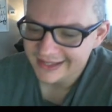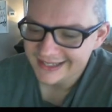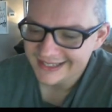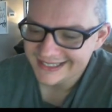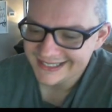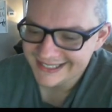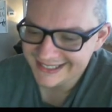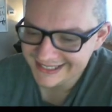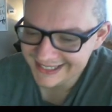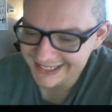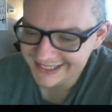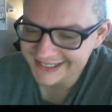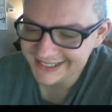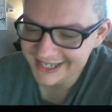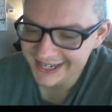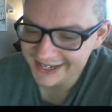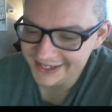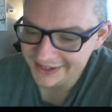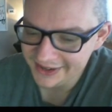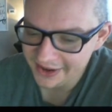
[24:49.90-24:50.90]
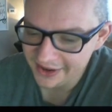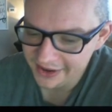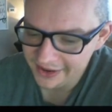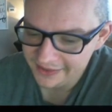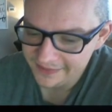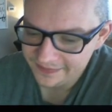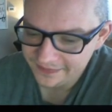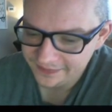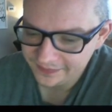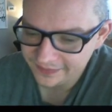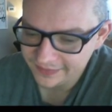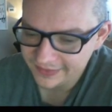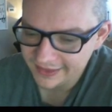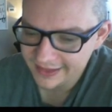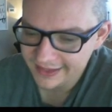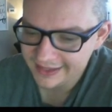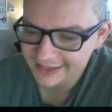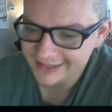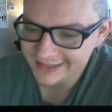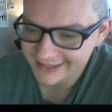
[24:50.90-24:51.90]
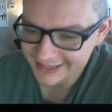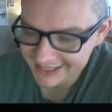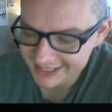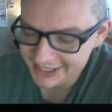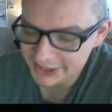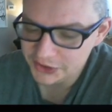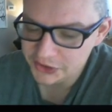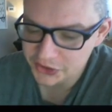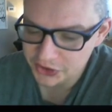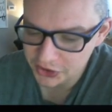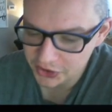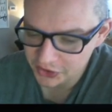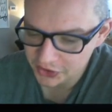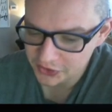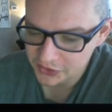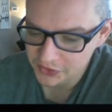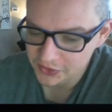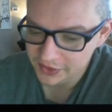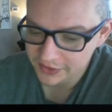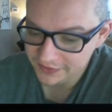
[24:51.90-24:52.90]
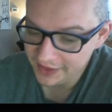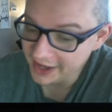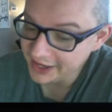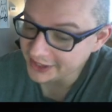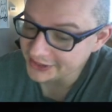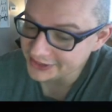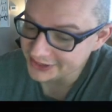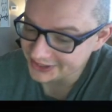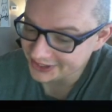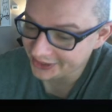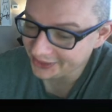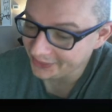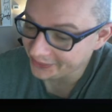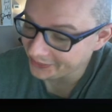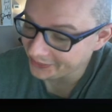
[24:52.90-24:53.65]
Sticks It In Ya, needs to. They can still